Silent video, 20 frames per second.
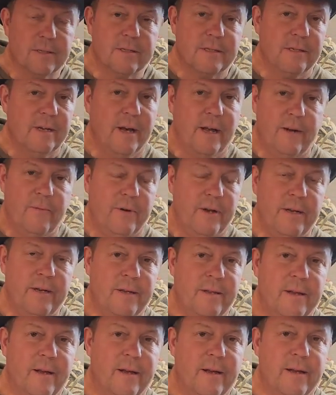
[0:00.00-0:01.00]
It's not written
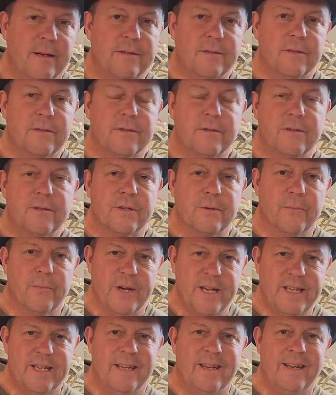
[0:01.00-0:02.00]
in the Constitution.
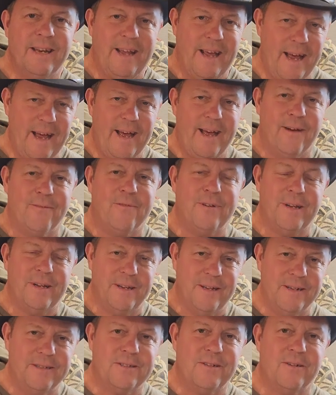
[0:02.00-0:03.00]
We didn't have an
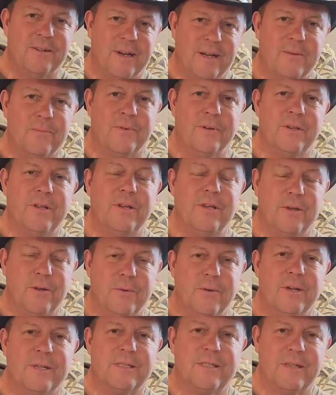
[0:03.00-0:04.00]
internet when the
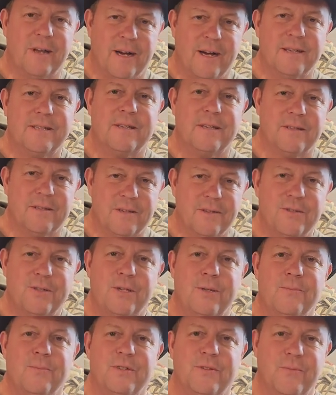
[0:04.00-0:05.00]
U.S.
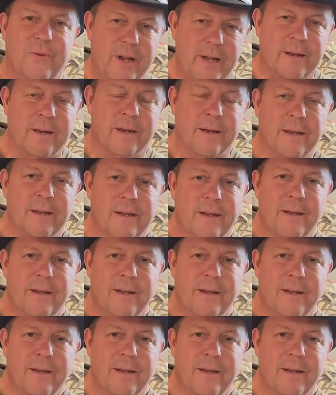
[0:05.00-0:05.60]
Constitution was written.